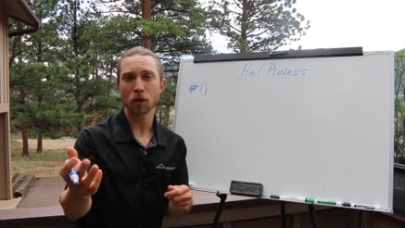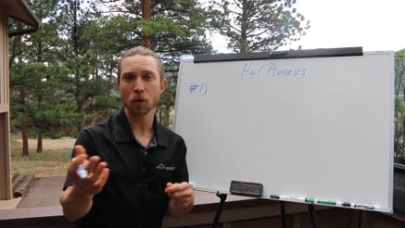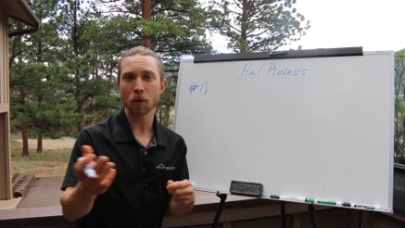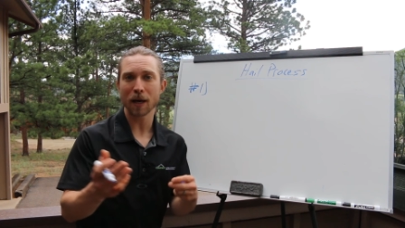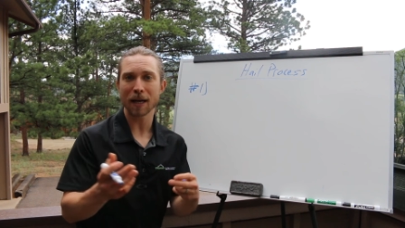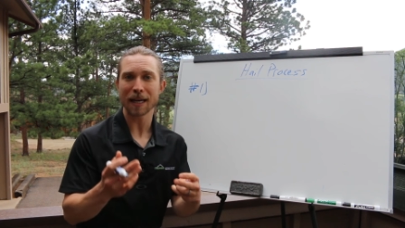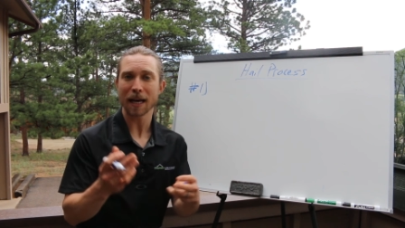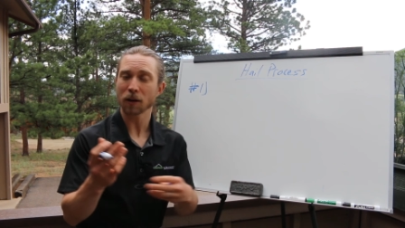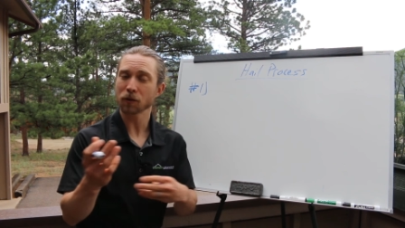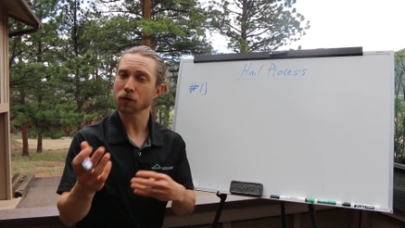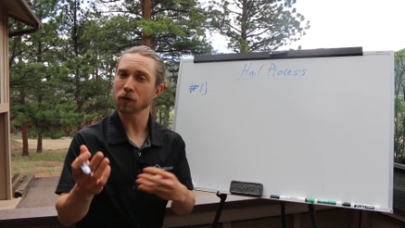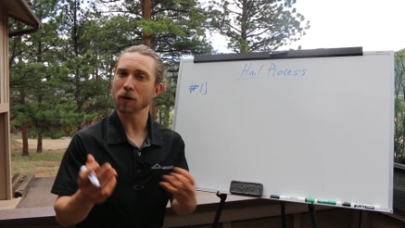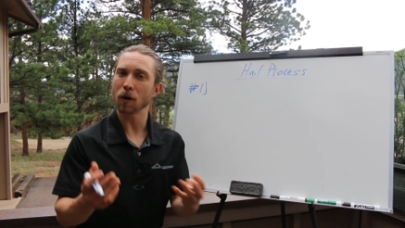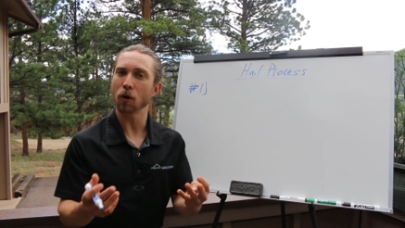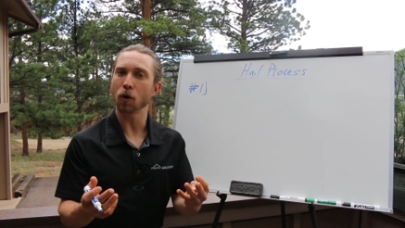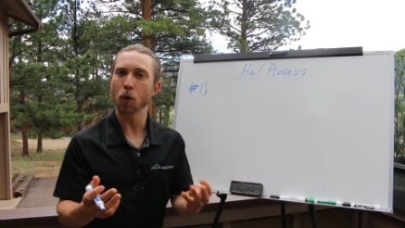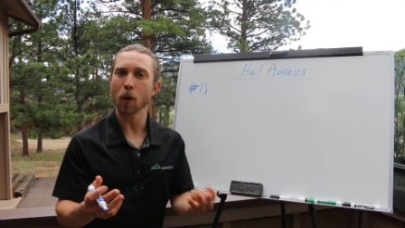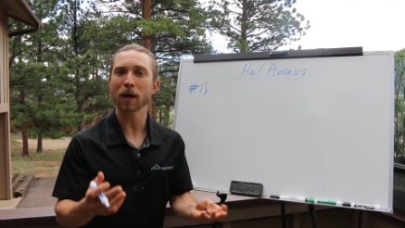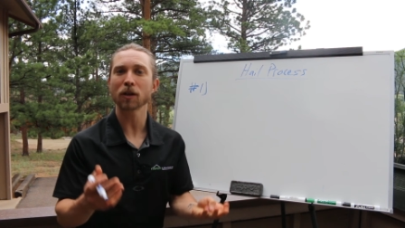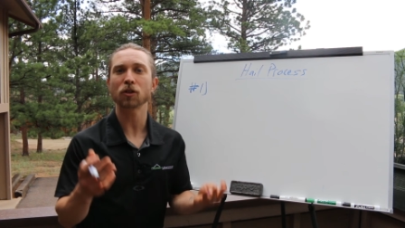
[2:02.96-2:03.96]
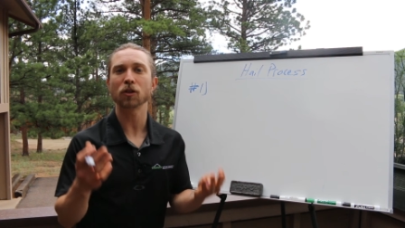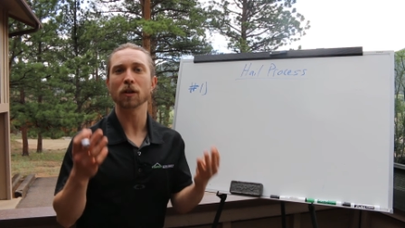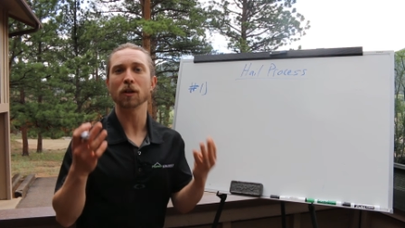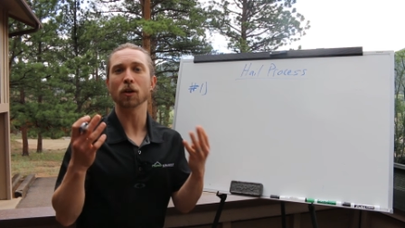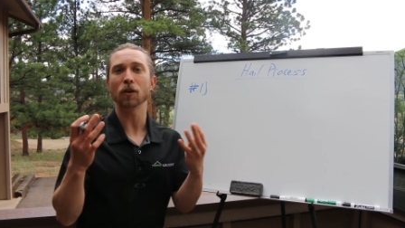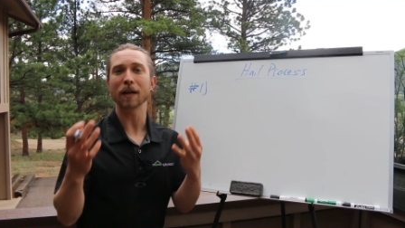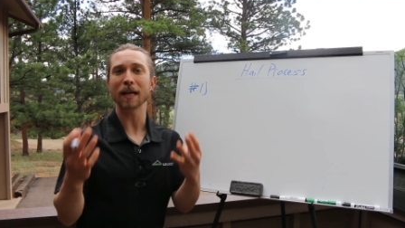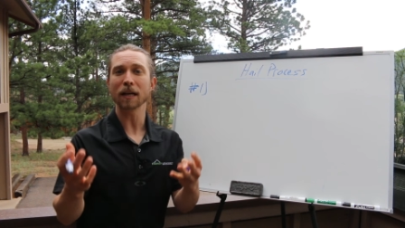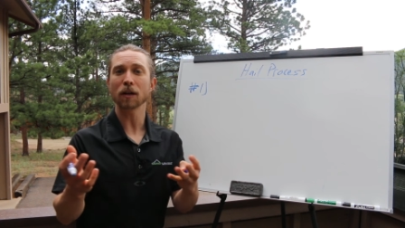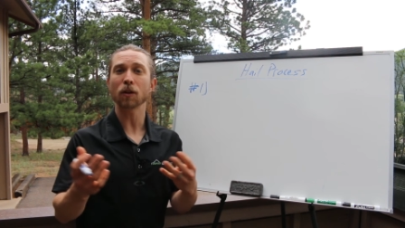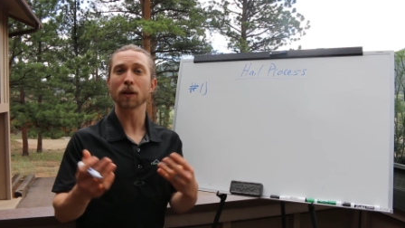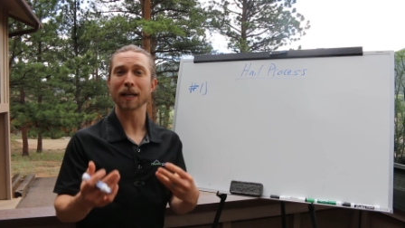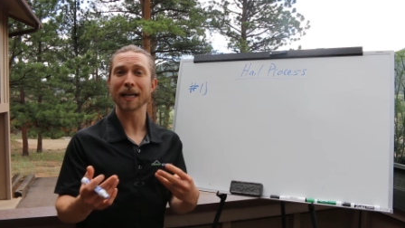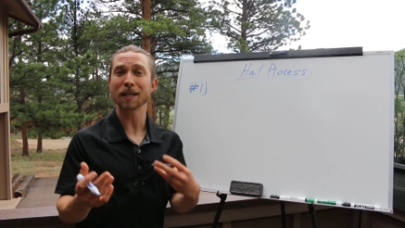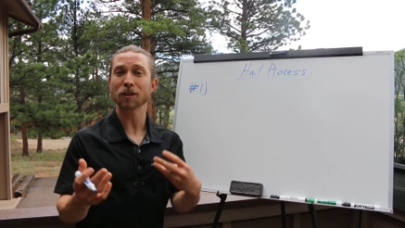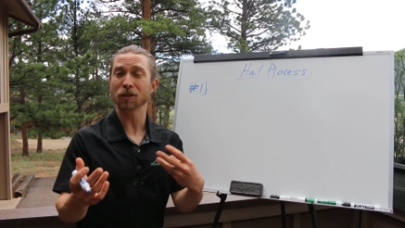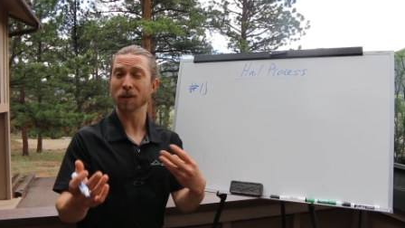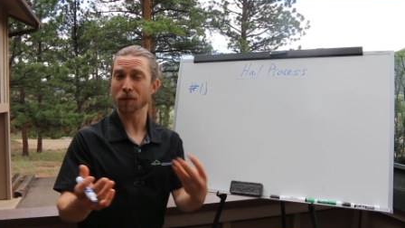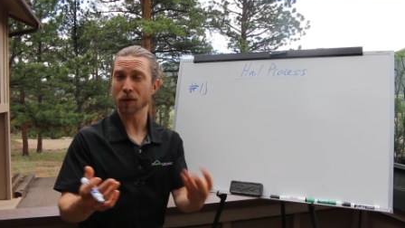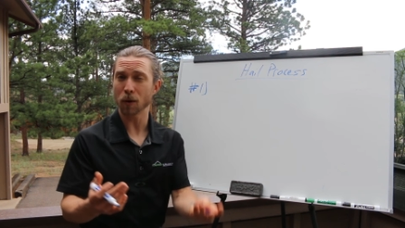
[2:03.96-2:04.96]
you a yes or no question, your
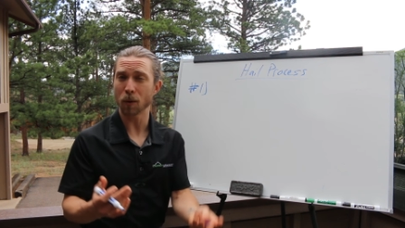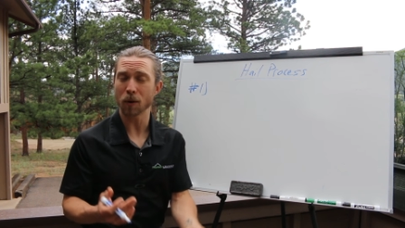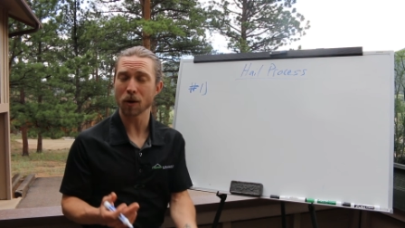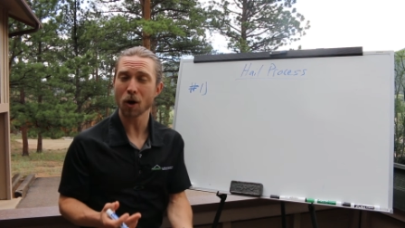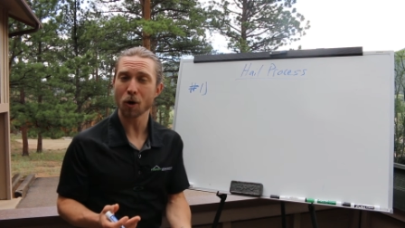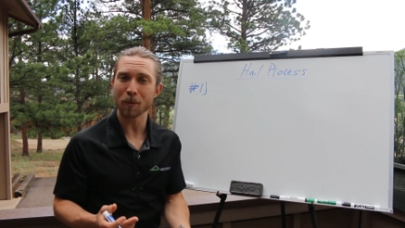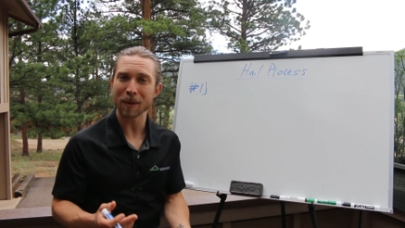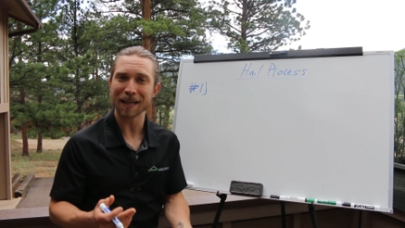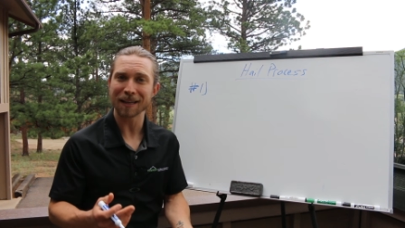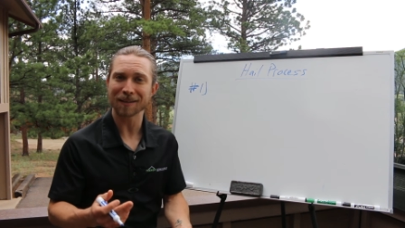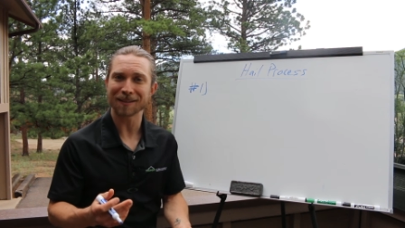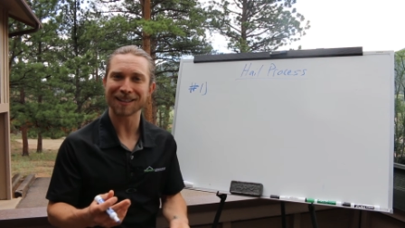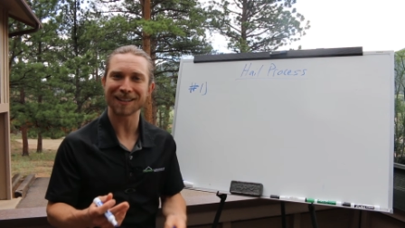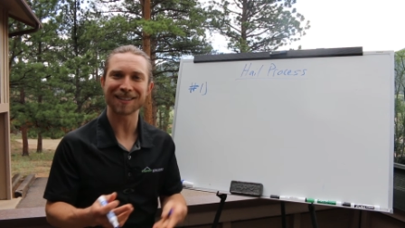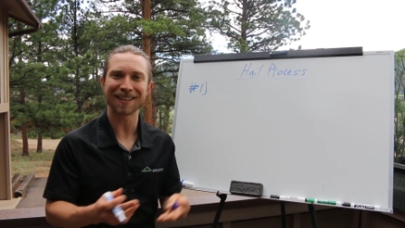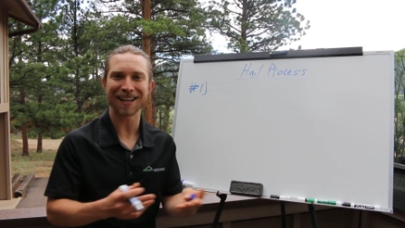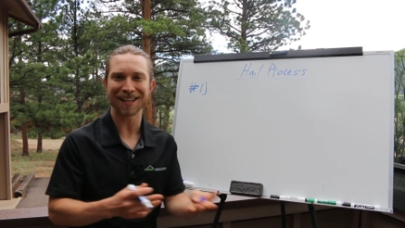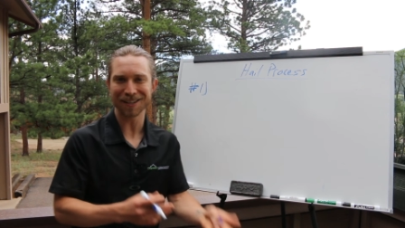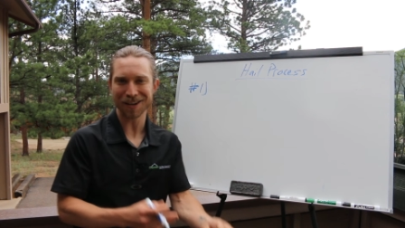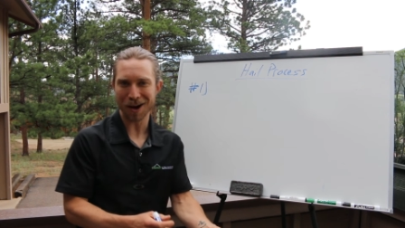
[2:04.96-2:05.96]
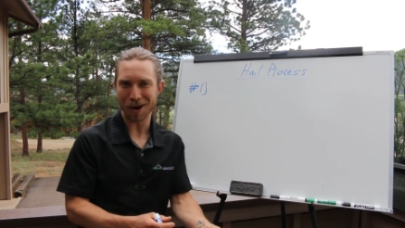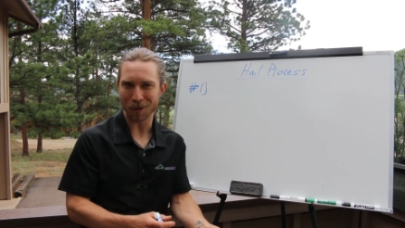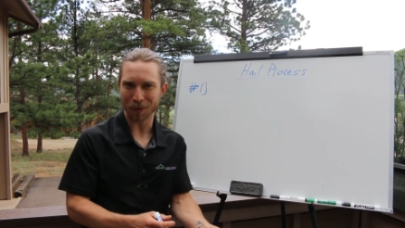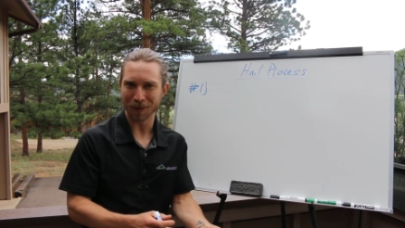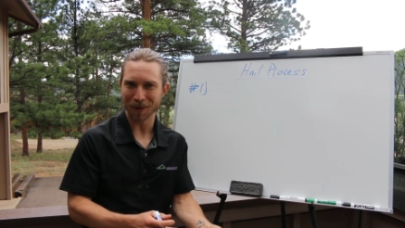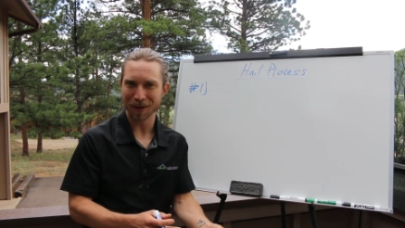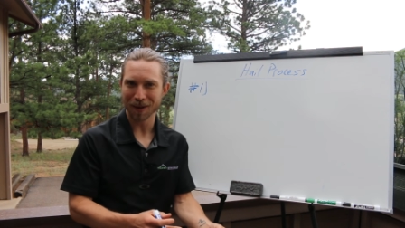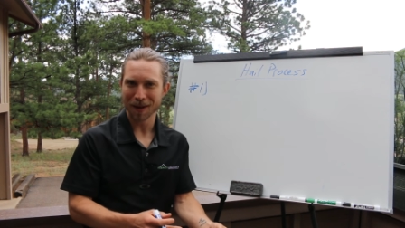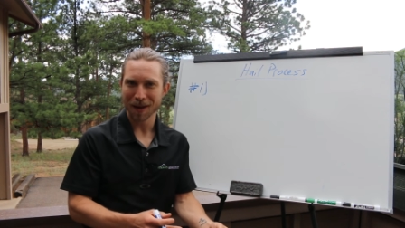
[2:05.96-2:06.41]
inclination, if you don't know me, is to say no.